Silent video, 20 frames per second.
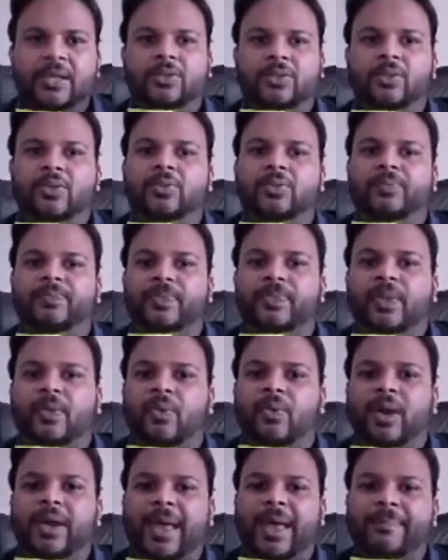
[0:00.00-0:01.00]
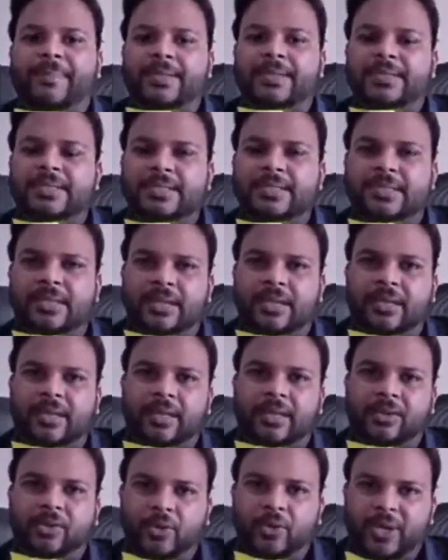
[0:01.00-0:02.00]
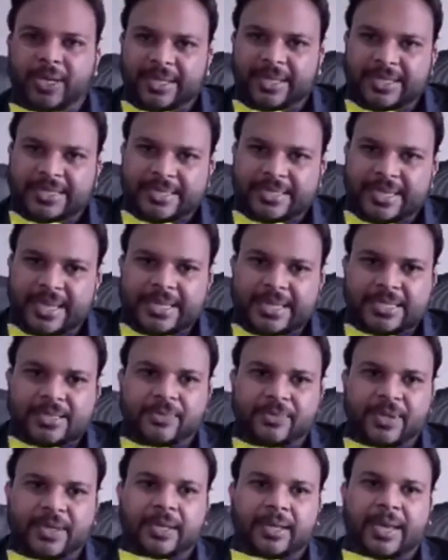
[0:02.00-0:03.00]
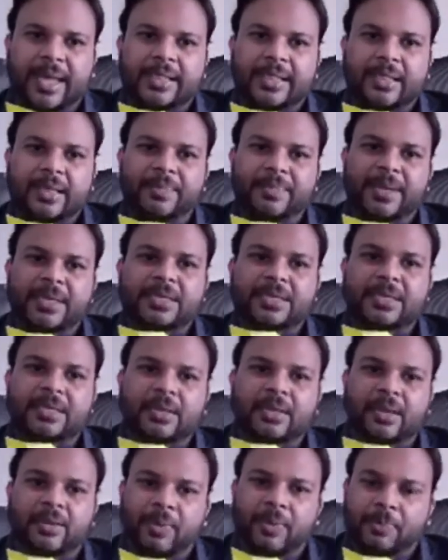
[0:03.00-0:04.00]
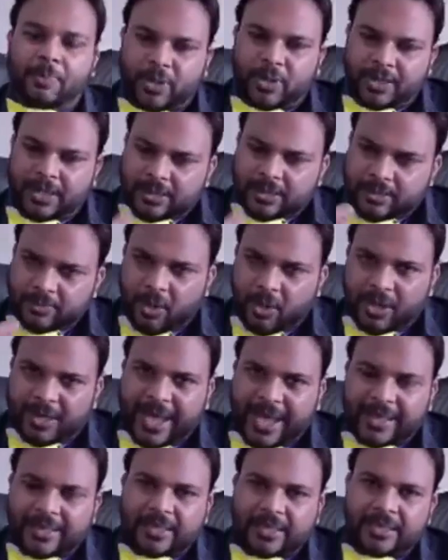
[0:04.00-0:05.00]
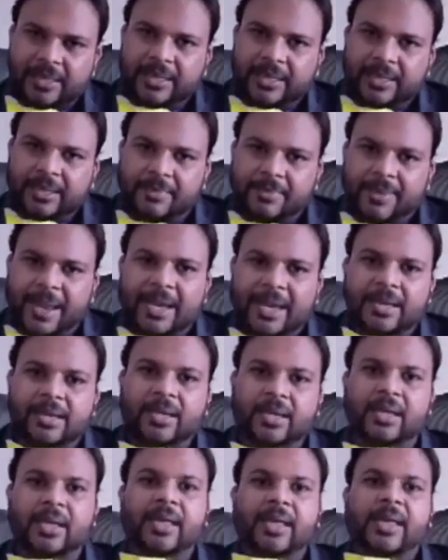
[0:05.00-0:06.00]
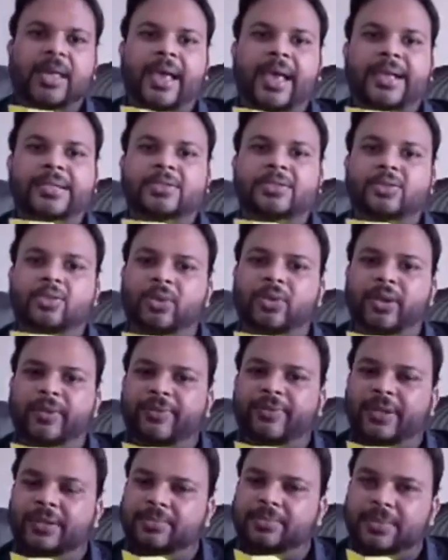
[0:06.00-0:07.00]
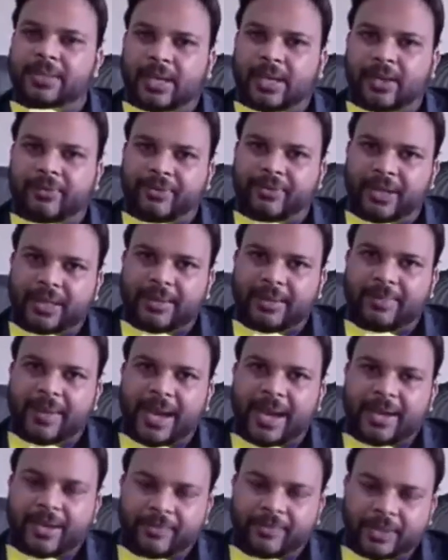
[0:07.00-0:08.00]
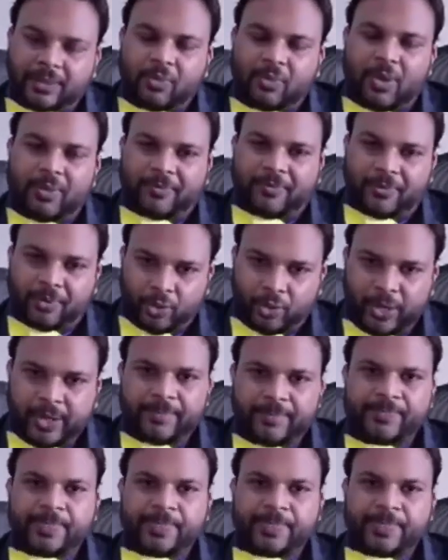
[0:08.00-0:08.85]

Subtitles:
So what happens is during this test we tell the patient, we put in a small catheter in the bladder and slowly fill the bladder with warm fluid.